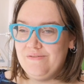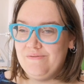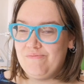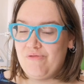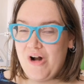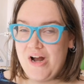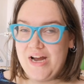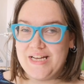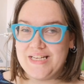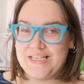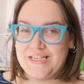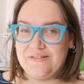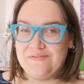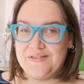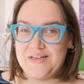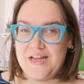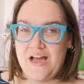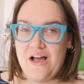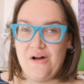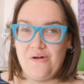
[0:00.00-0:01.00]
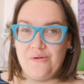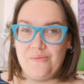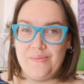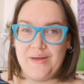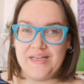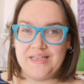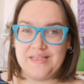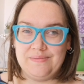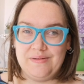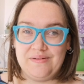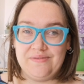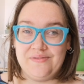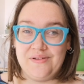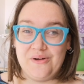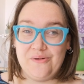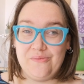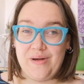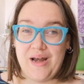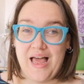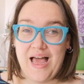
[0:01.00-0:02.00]
writing stuff down makes me
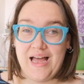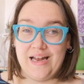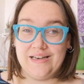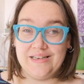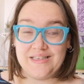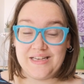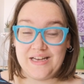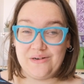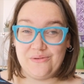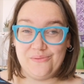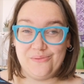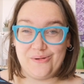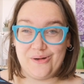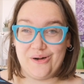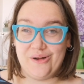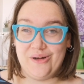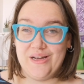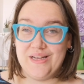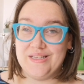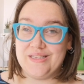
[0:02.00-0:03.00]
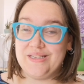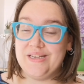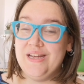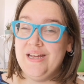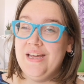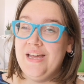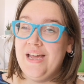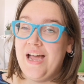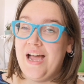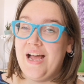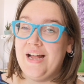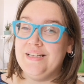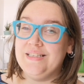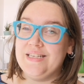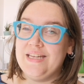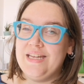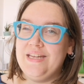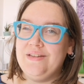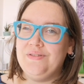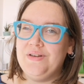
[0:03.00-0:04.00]
feel planned and organised. And
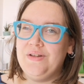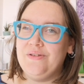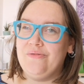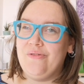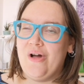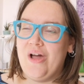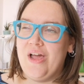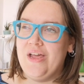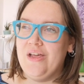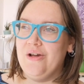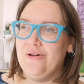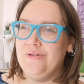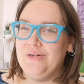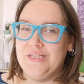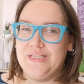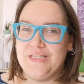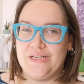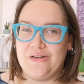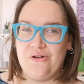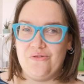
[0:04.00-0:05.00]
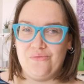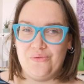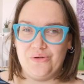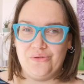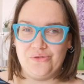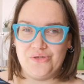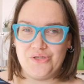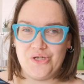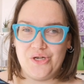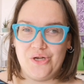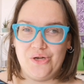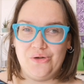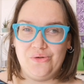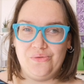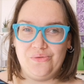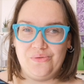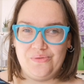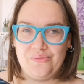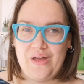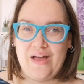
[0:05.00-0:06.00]
even if I only tick off 1 or
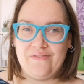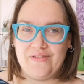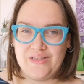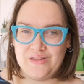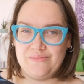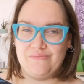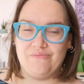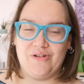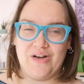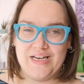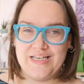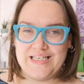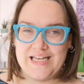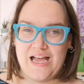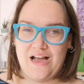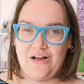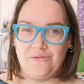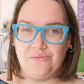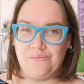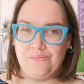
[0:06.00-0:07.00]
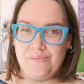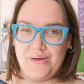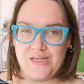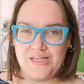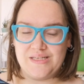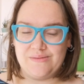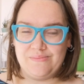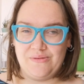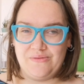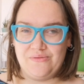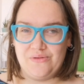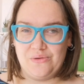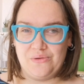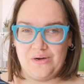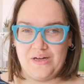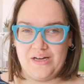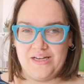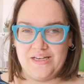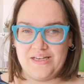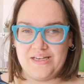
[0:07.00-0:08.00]
2, having them written down makes me feel
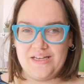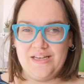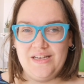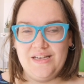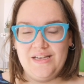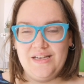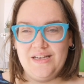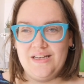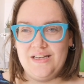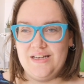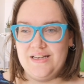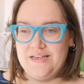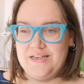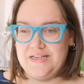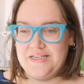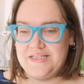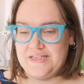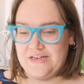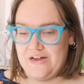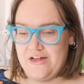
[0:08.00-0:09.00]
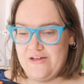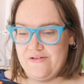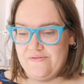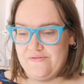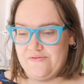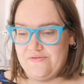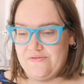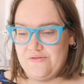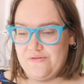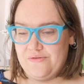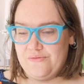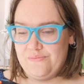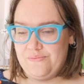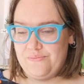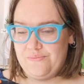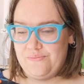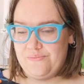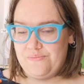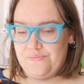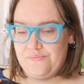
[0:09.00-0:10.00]
like at least I've
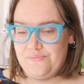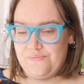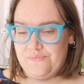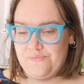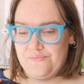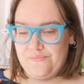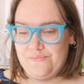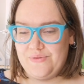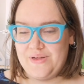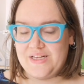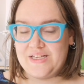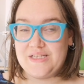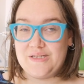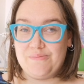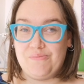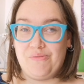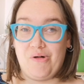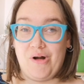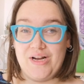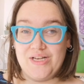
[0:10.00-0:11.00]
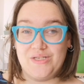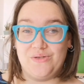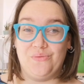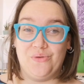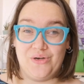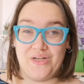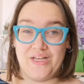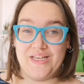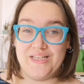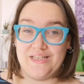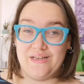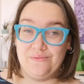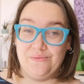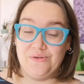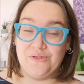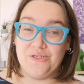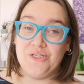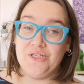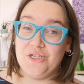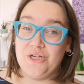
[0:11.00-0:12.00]
expressed what it is I
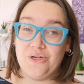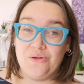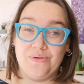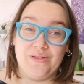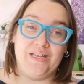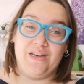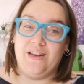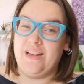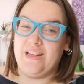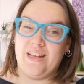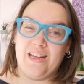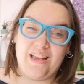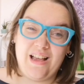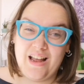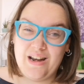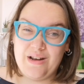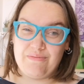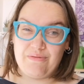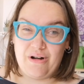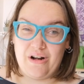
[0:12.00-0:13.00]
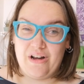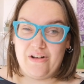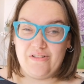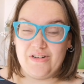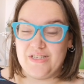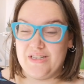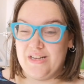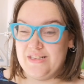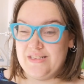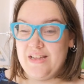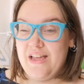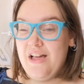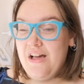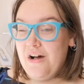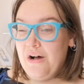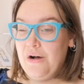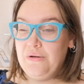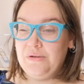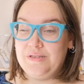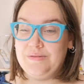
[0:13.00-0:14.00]
want to do, and then I can kind of prioritise.
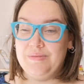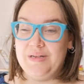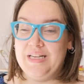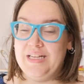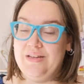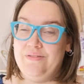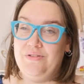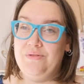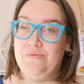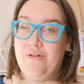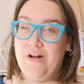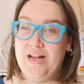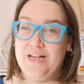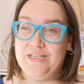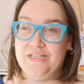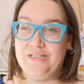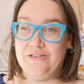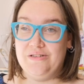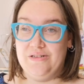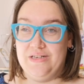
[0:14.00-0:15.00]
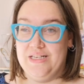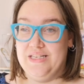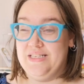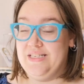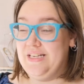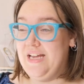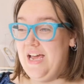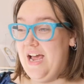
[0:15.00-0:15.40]
Ultimately, if you write a to-do list